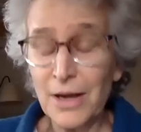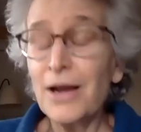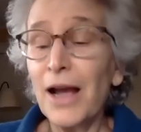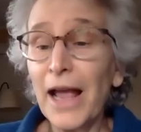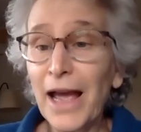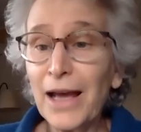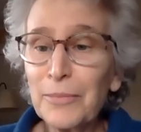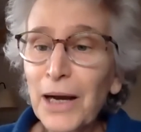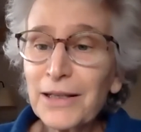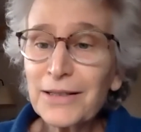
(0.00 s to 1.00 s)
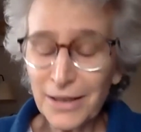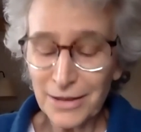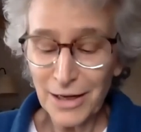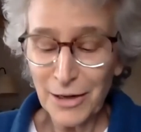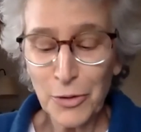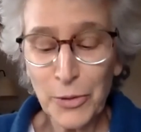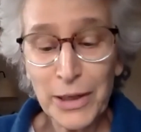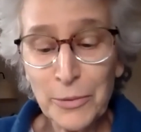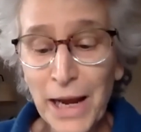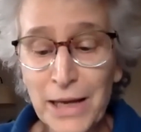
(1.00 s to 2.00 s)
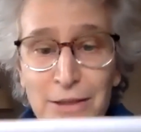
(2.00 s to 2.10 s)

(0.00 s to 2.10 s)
and mine sticks out quite a ways.